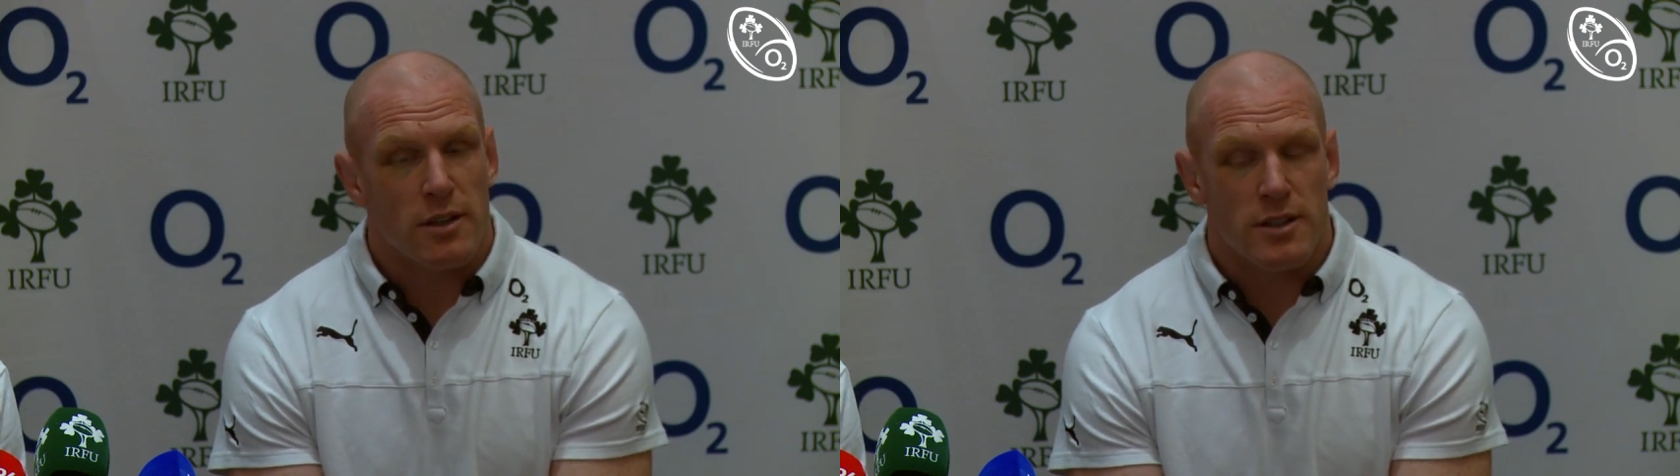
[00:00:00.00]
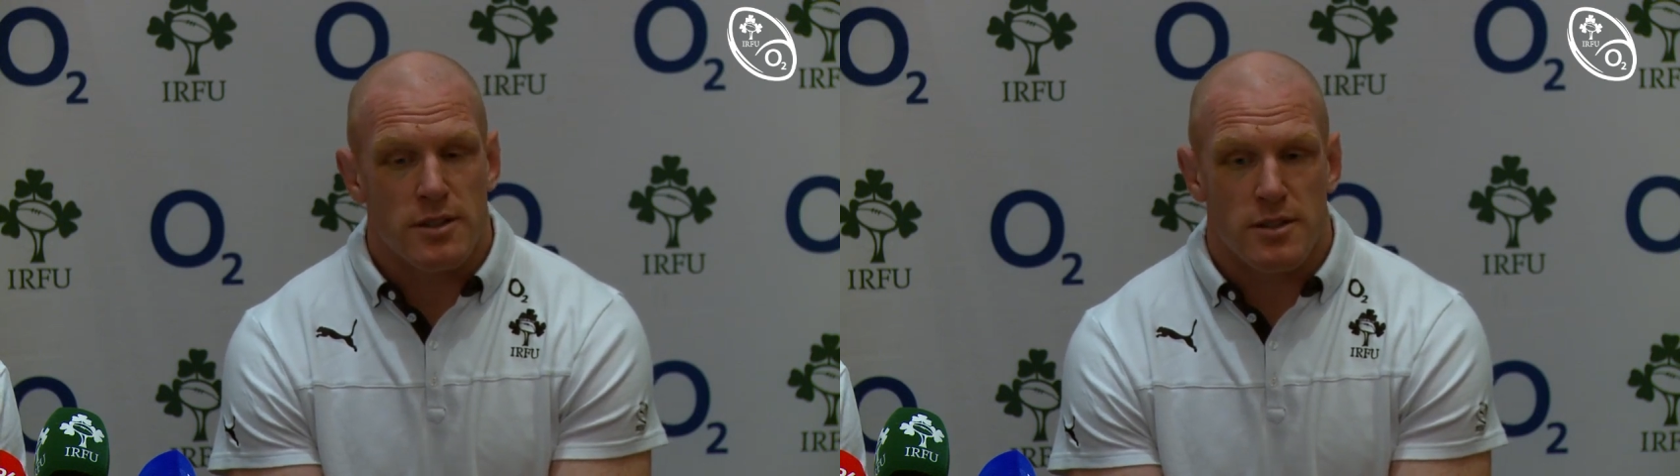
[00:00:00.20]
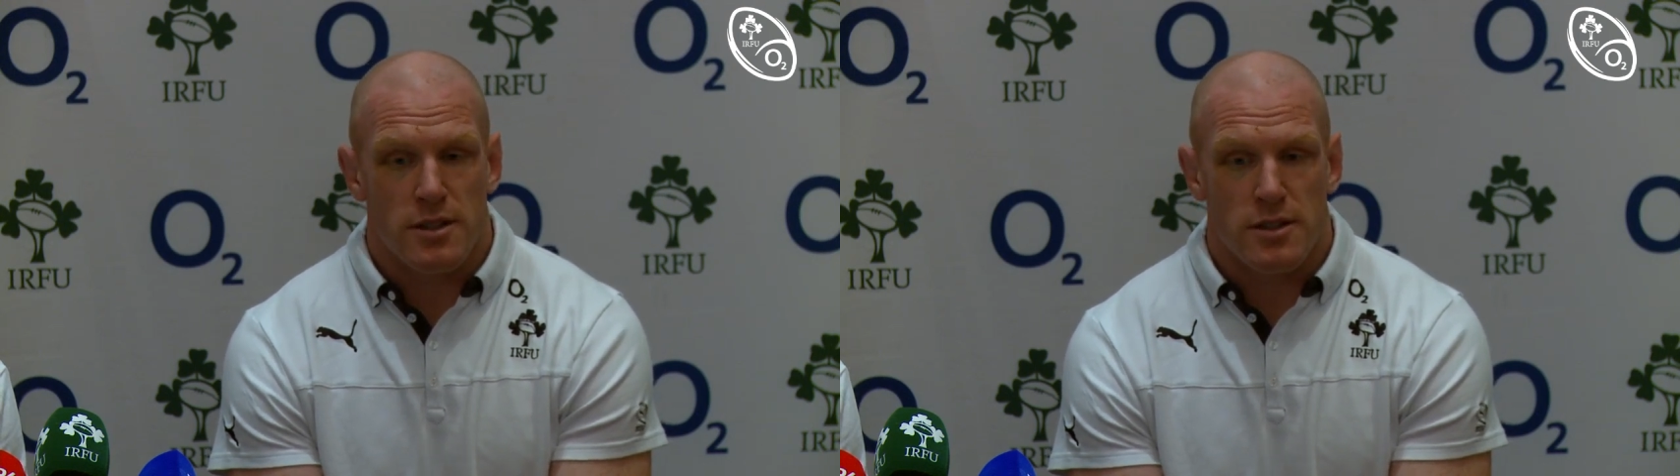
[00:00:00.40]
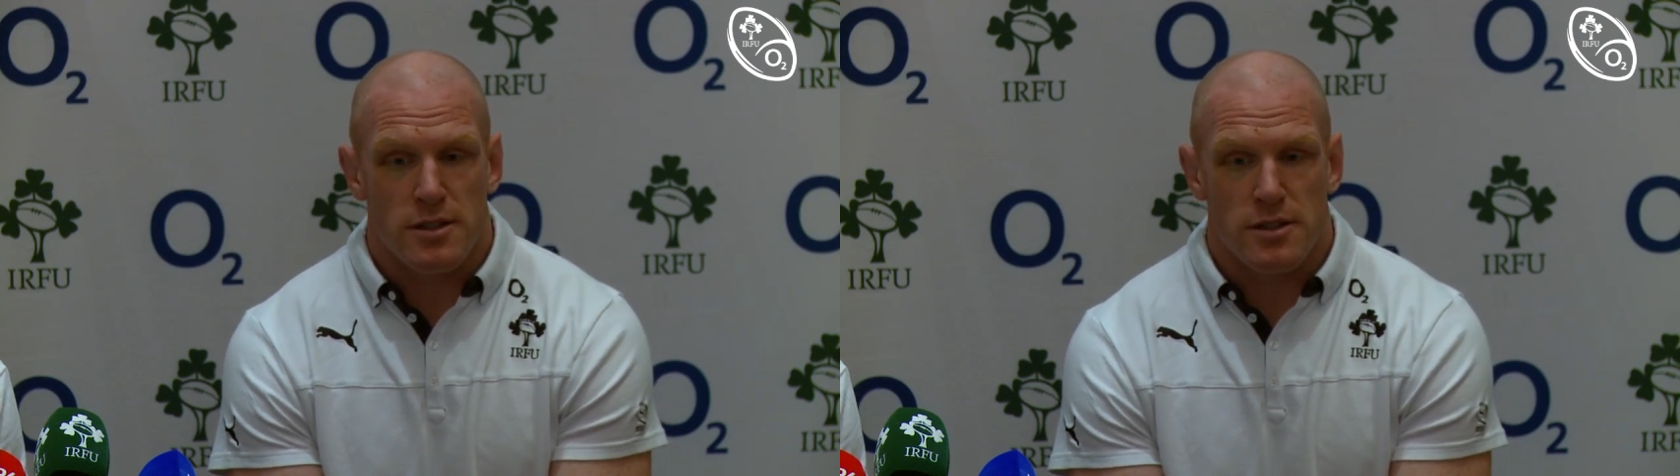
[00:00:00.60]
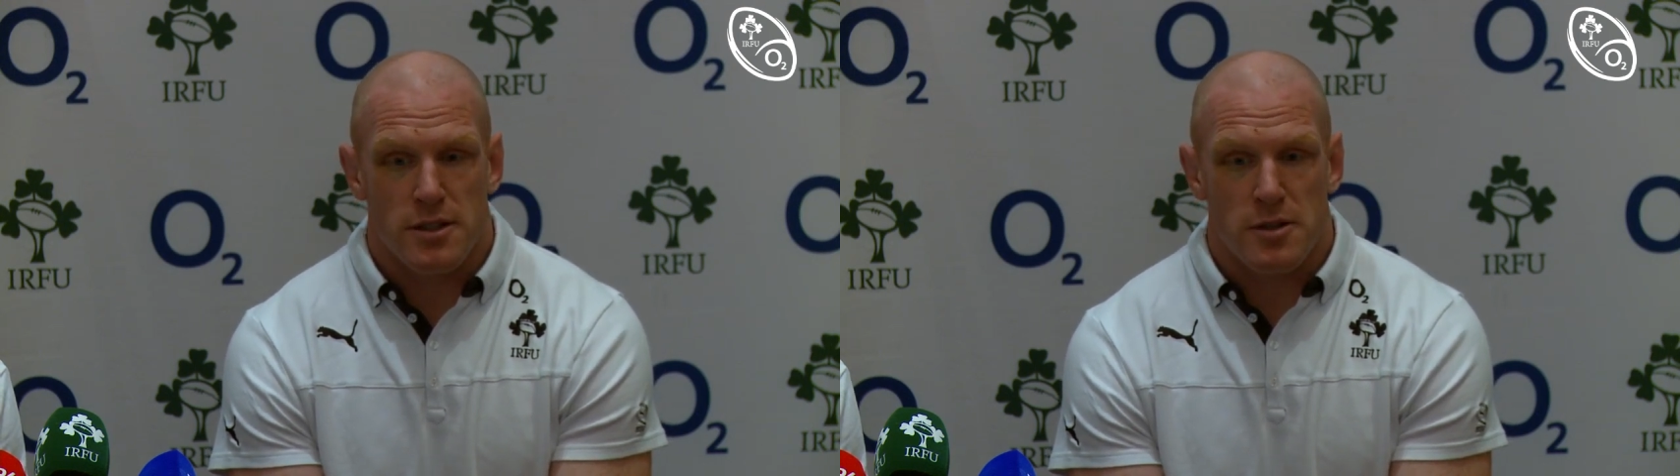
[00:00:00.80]
and it's
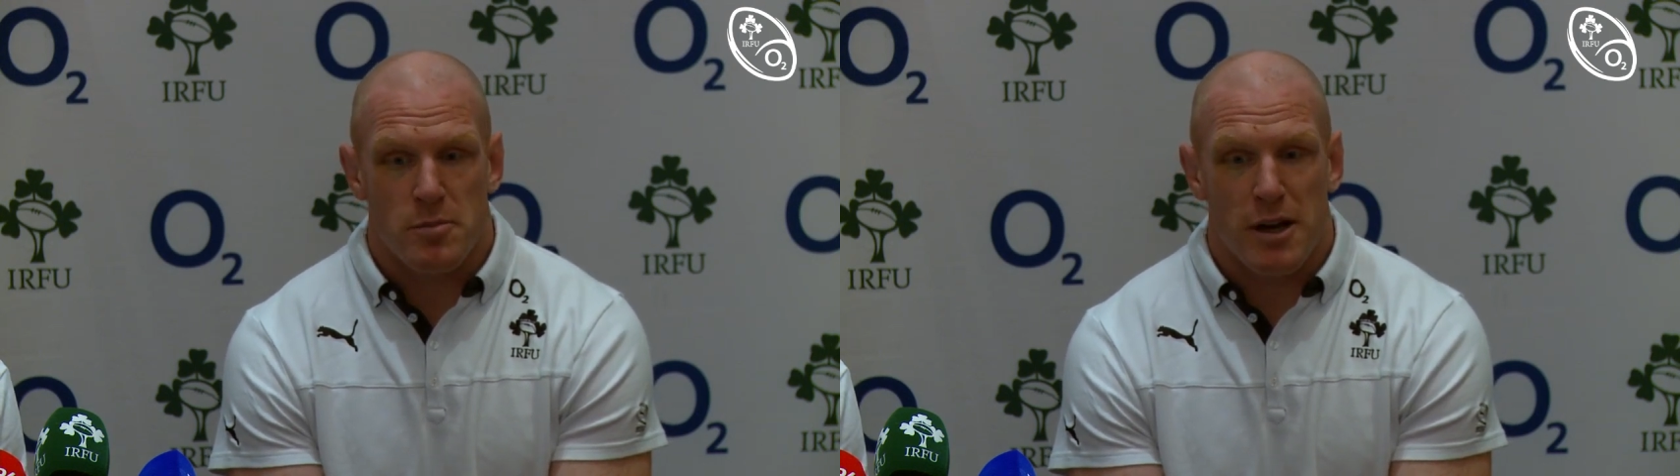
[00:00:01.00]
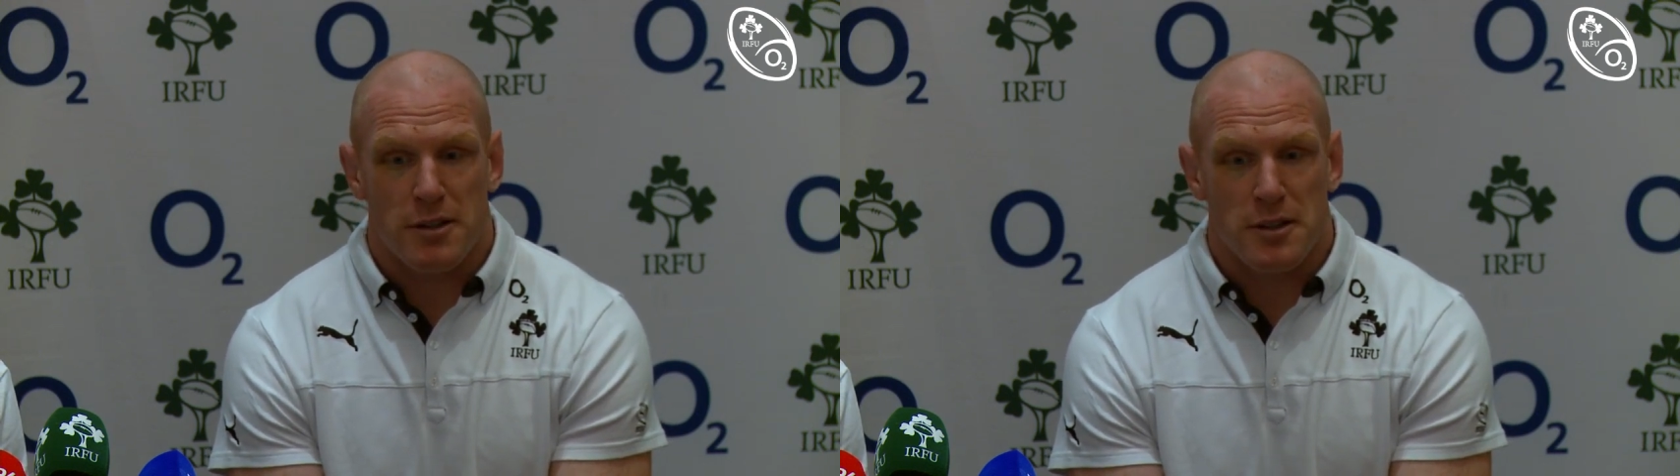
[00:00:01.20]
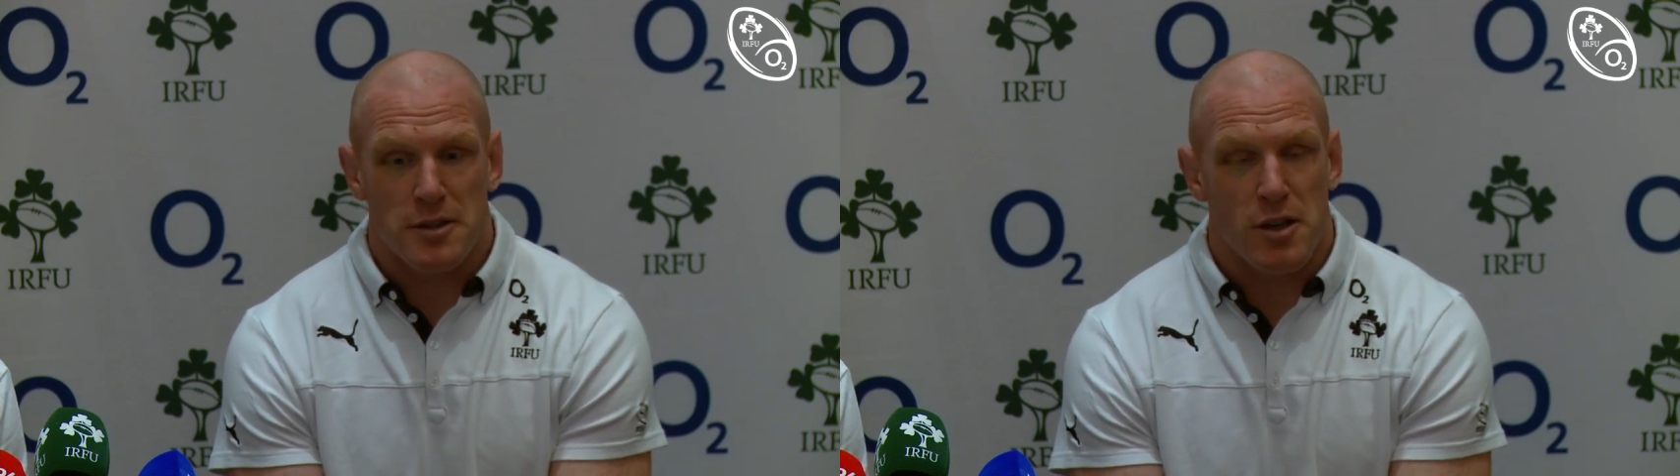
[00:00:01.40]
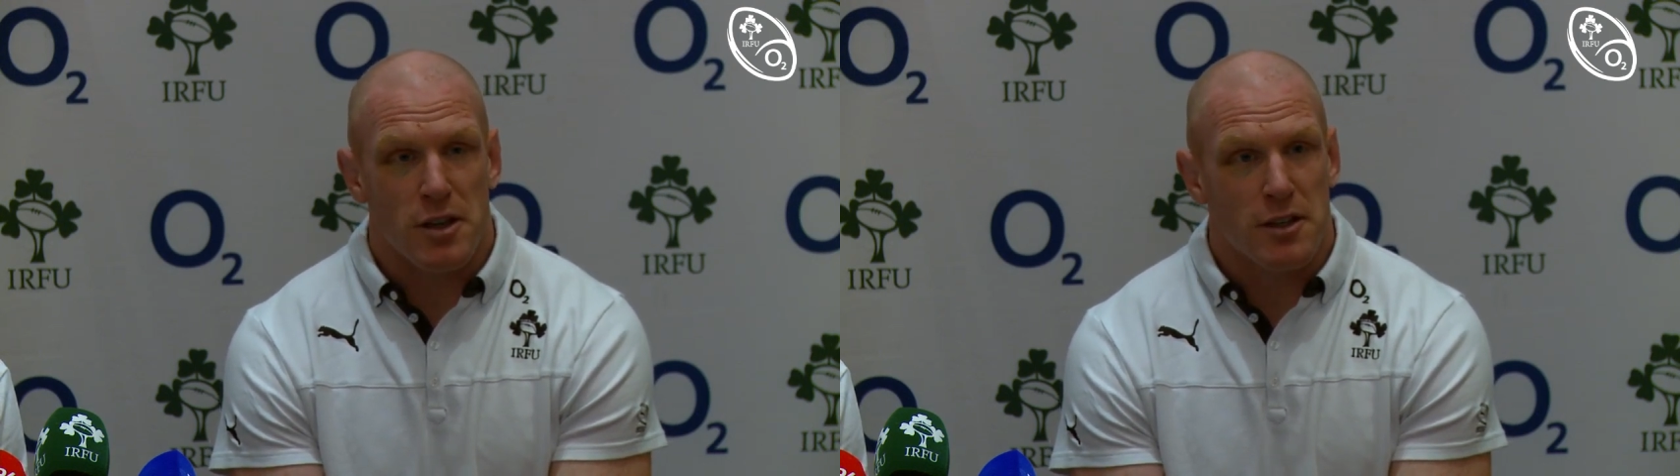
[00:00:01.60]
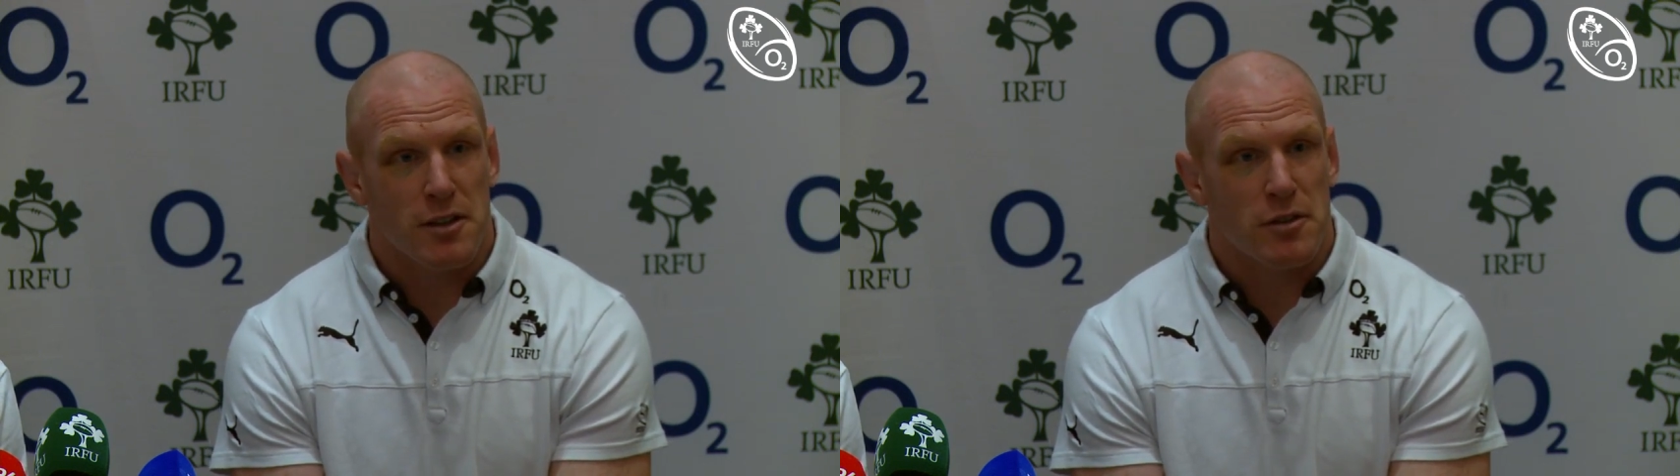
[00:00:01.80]
part of the
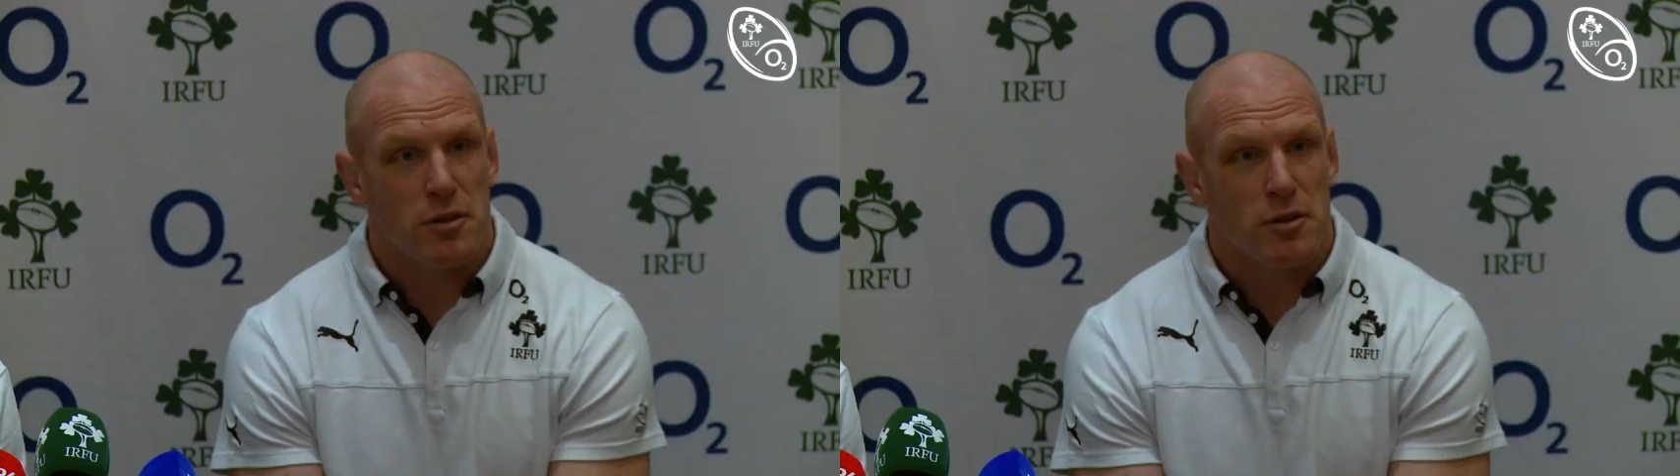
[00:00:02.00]
cycle, and